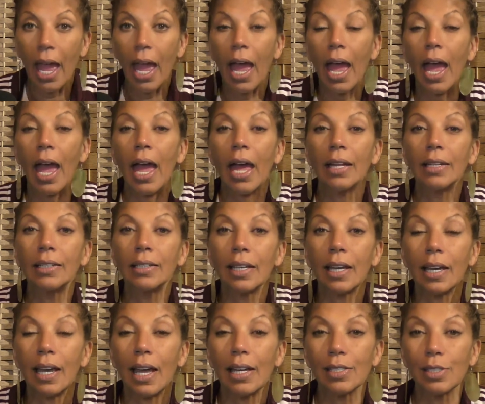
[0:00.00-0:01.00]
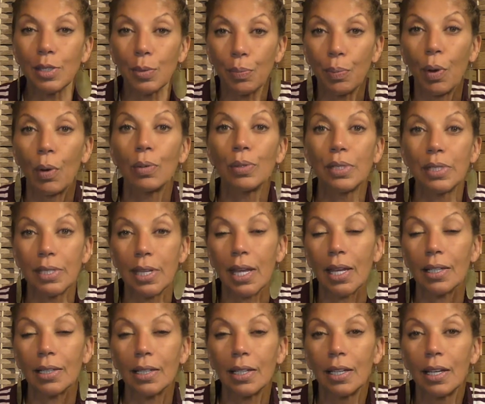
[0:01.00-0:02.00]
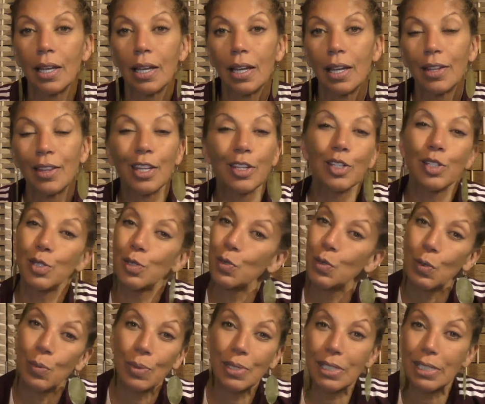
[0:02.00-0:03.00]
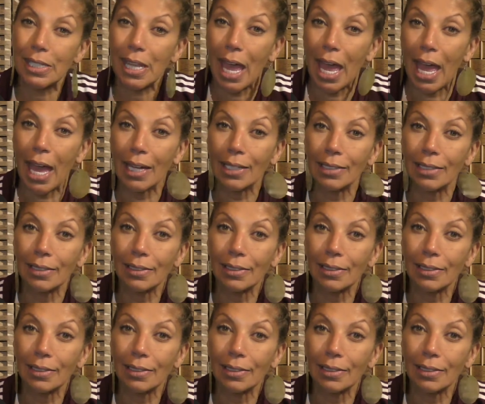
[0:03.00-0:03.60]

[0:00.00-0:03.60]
And as the Post said, they just knew him as dad.